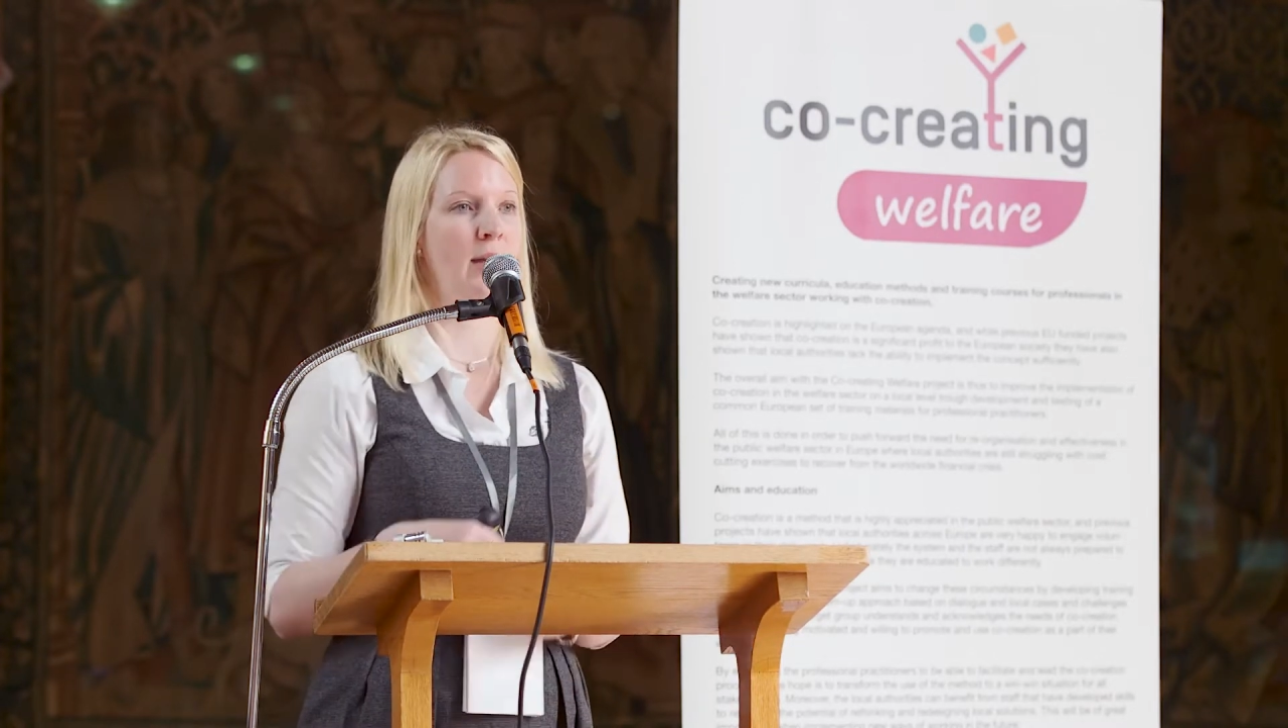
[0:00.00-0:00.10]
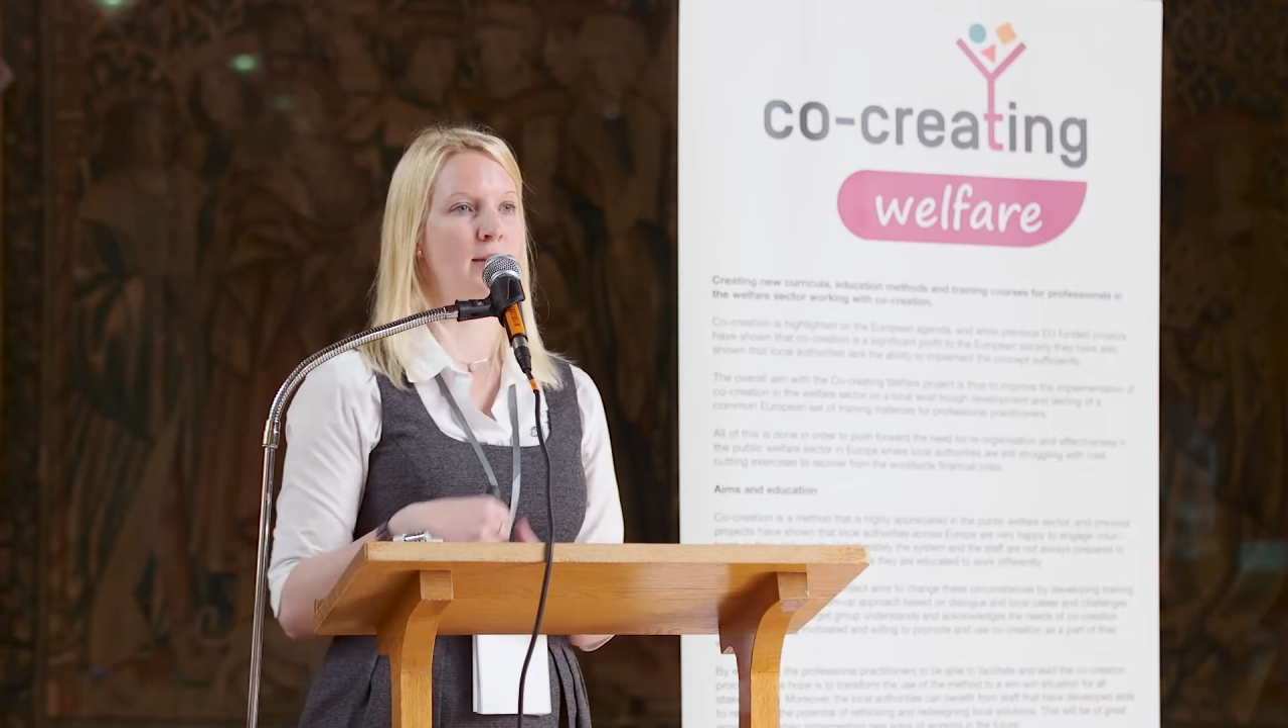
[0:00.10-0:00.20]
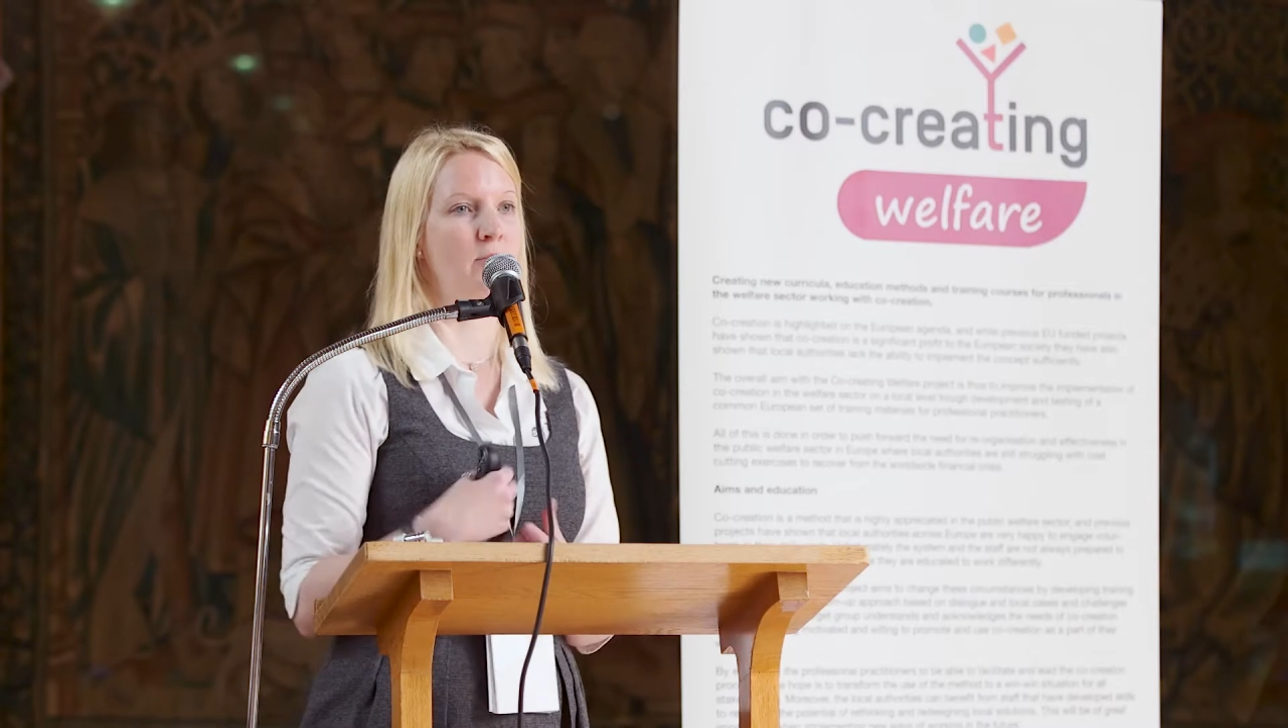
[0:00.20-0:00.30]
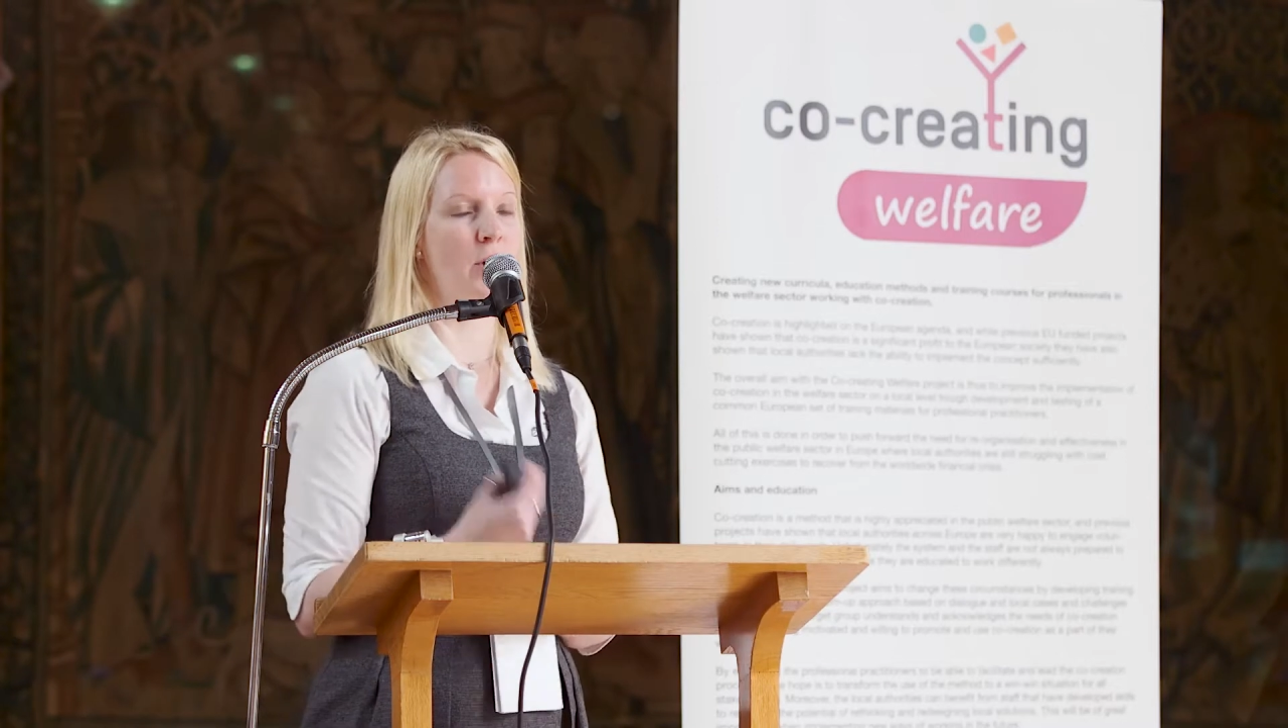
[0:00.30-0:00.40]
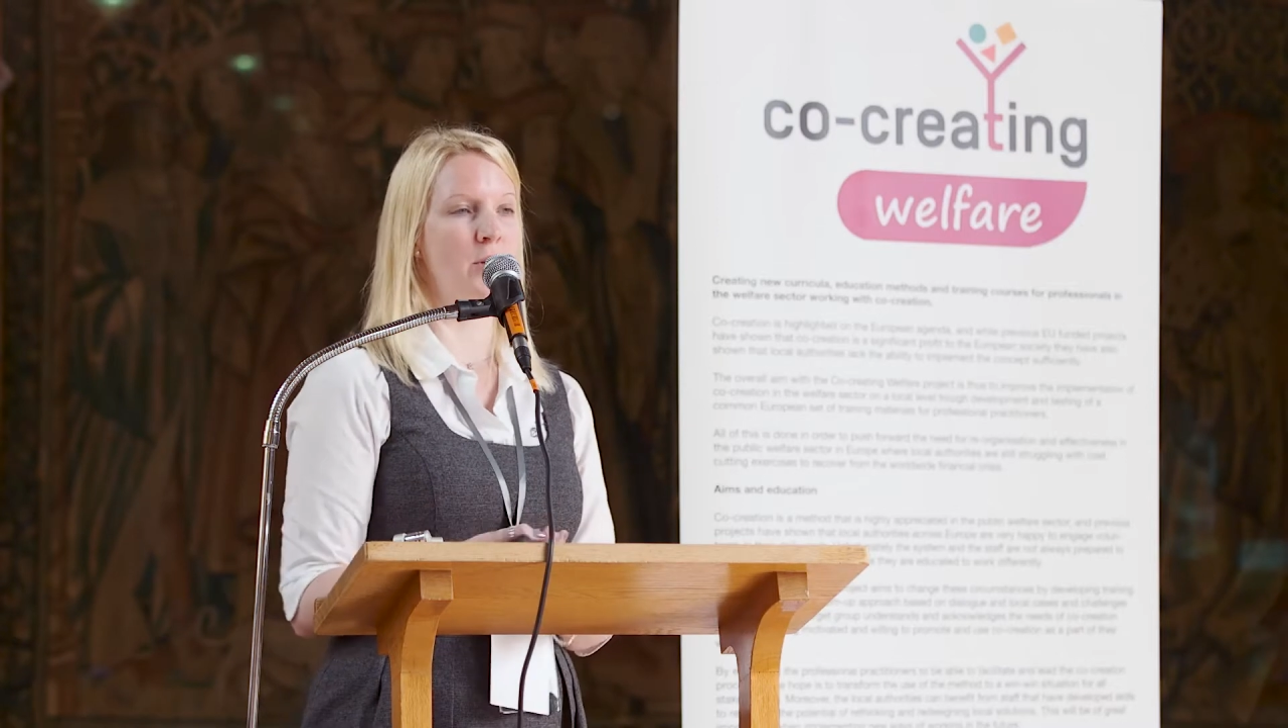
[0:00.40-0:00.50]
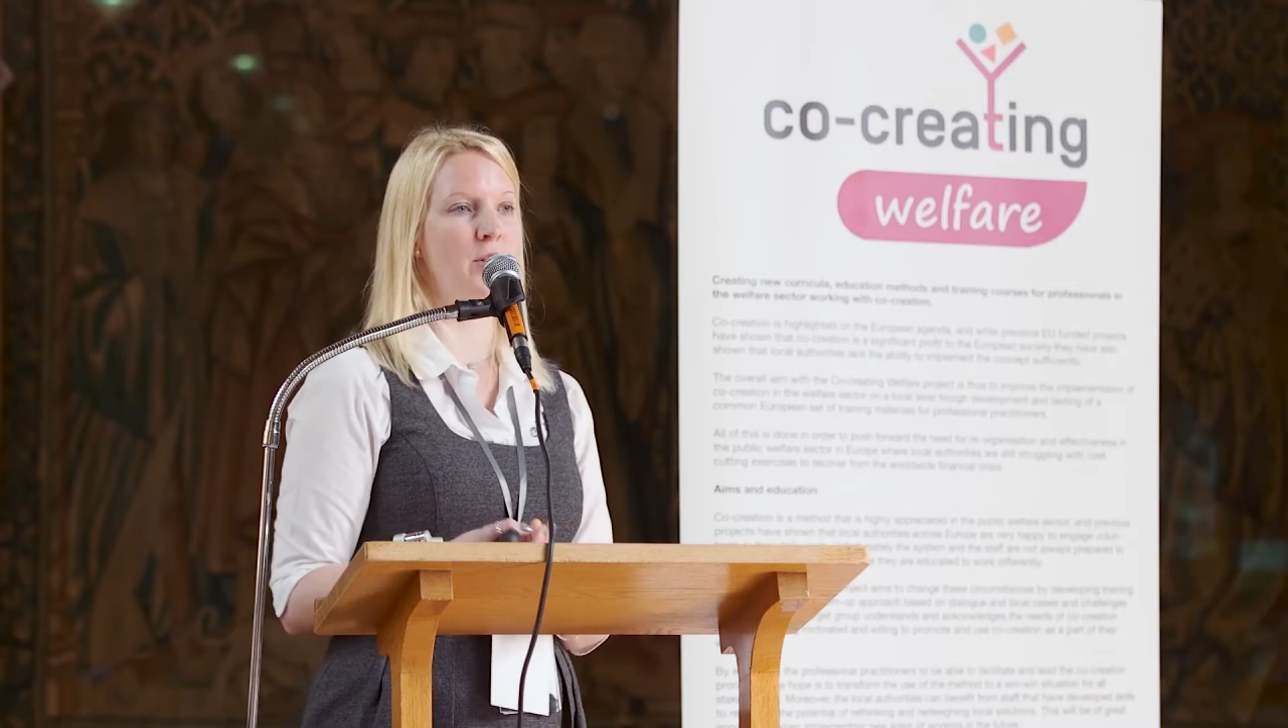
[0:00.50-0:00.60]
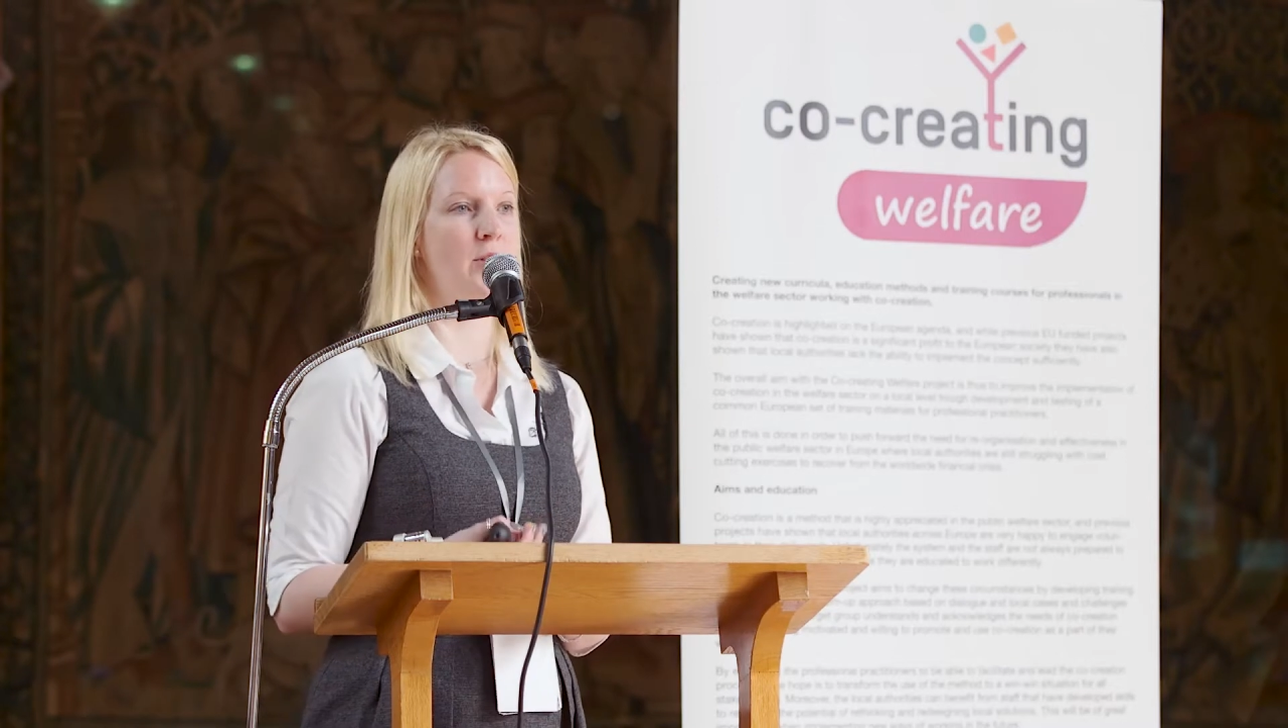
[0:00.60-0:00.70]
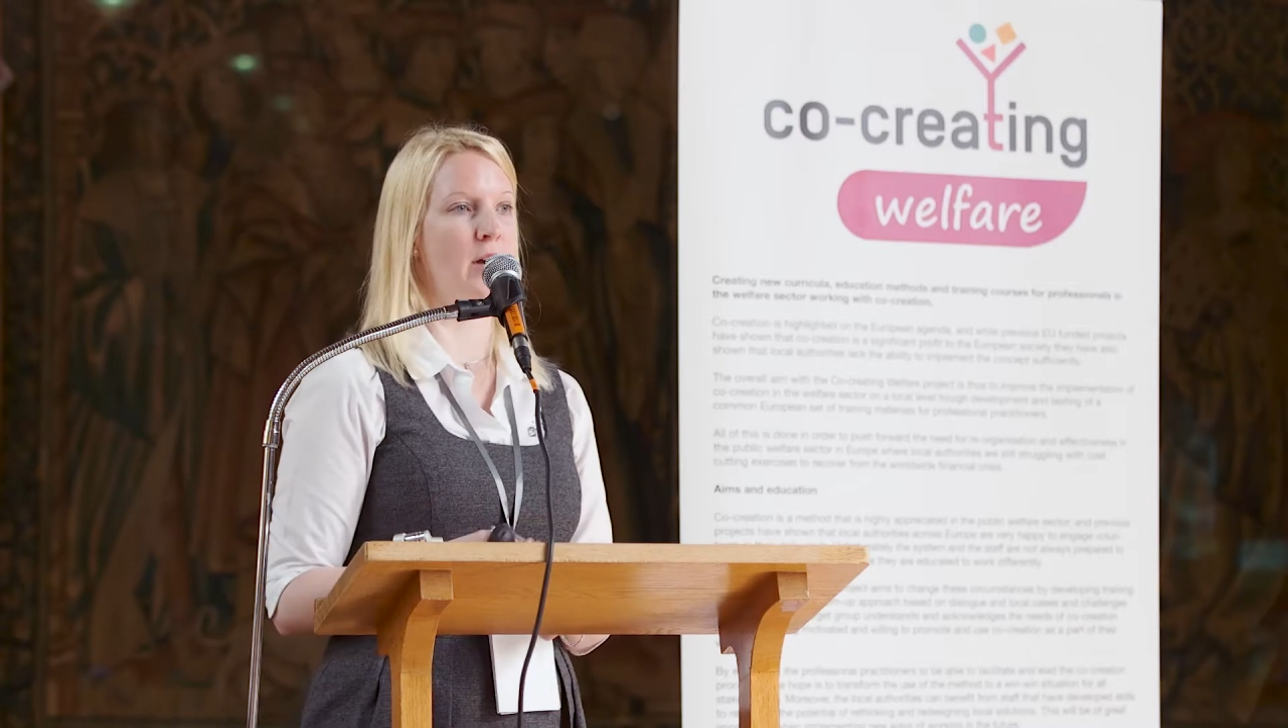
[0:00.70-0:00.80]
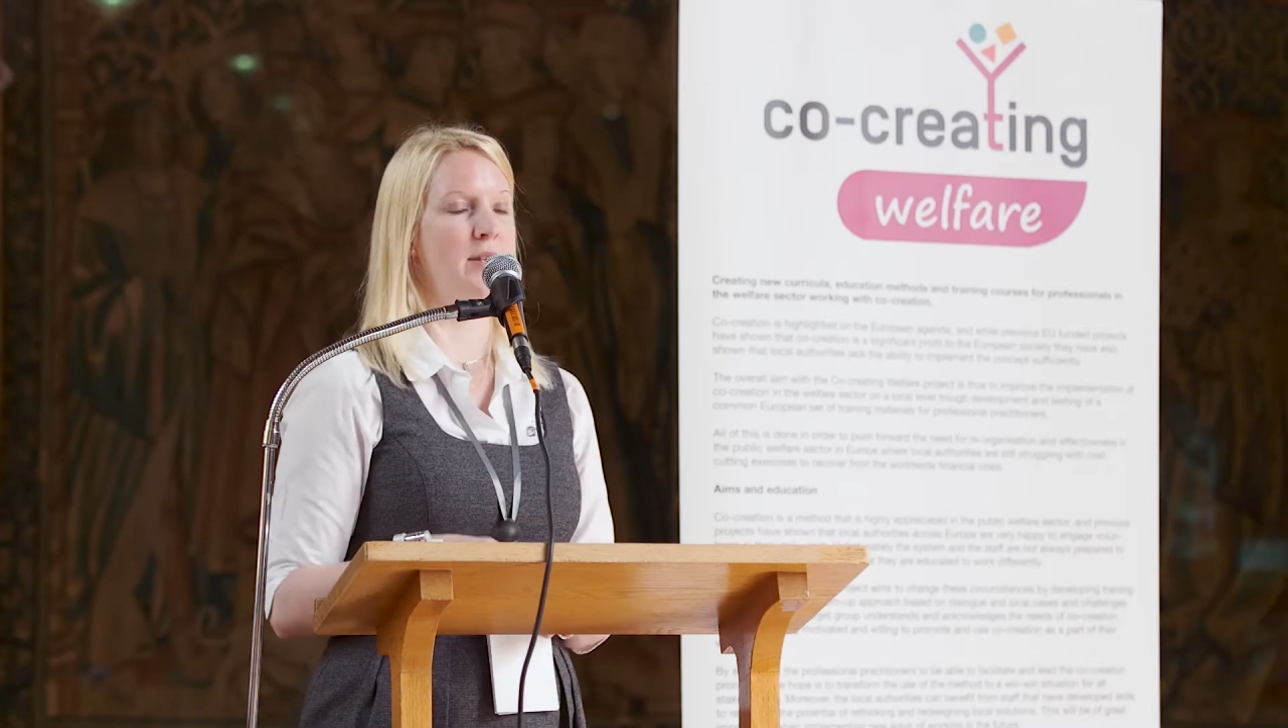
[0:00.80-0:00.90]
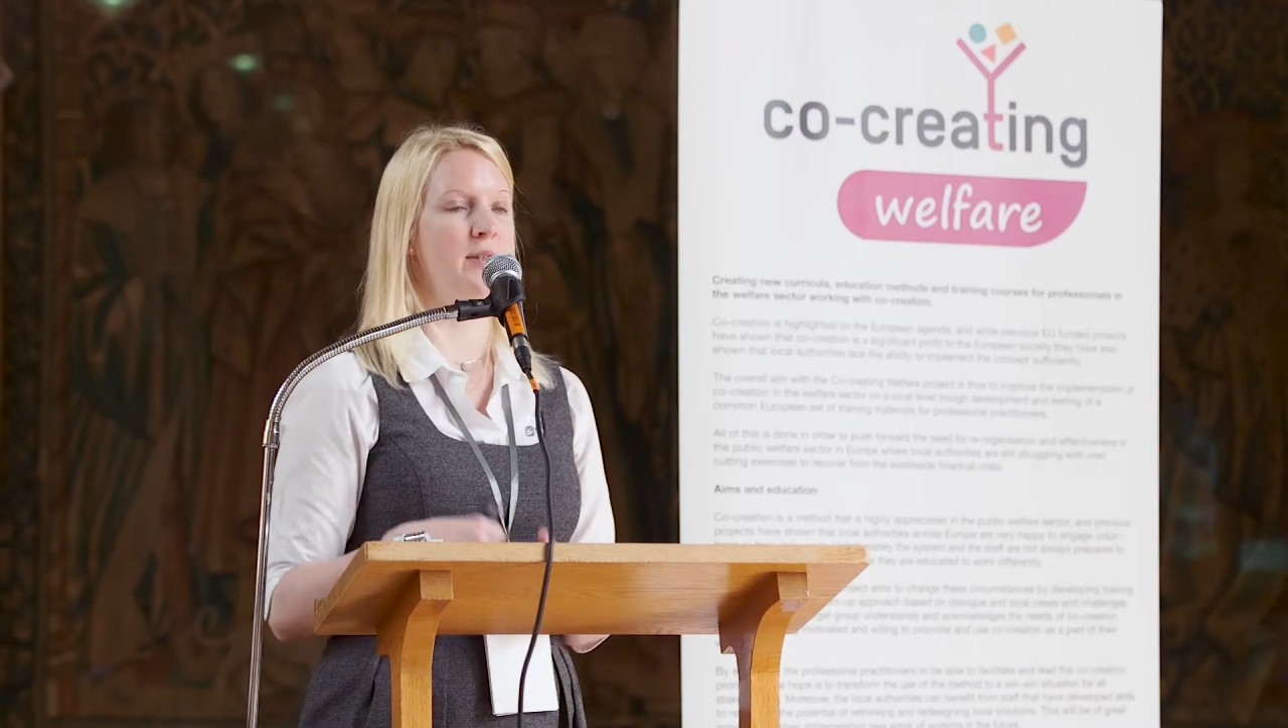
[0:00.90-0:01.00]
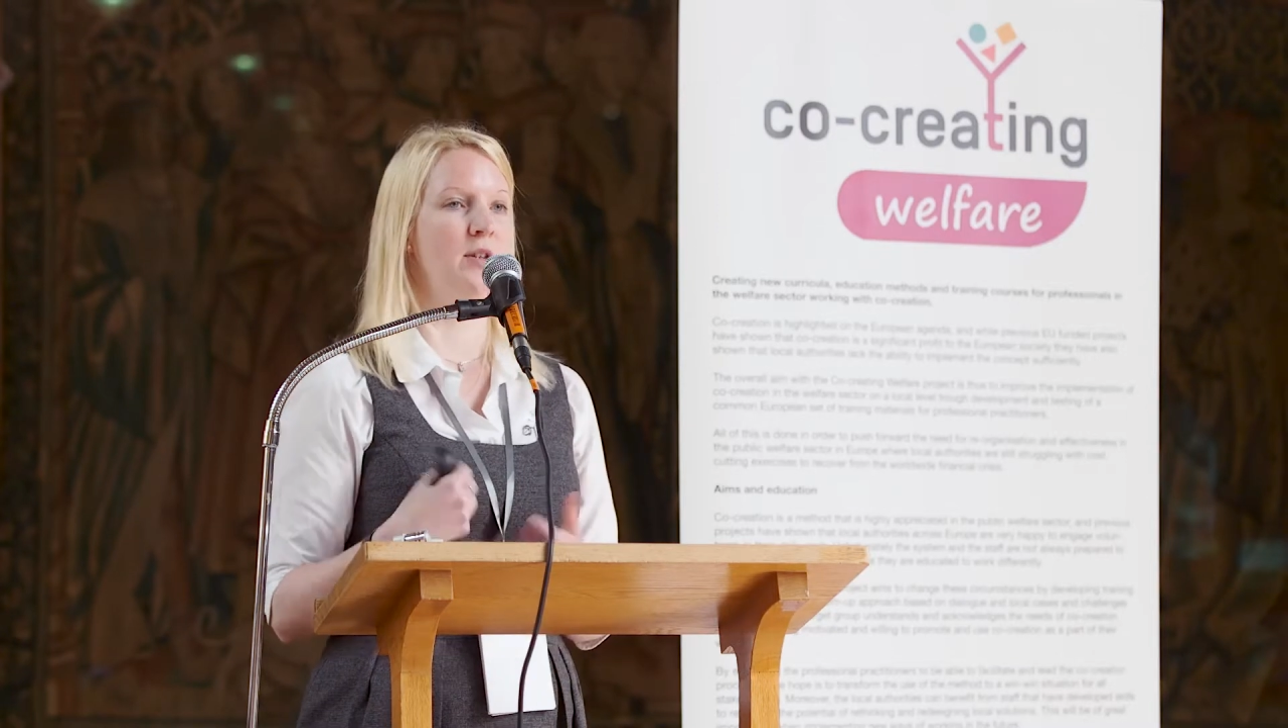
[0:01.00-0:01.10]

and to roll those dice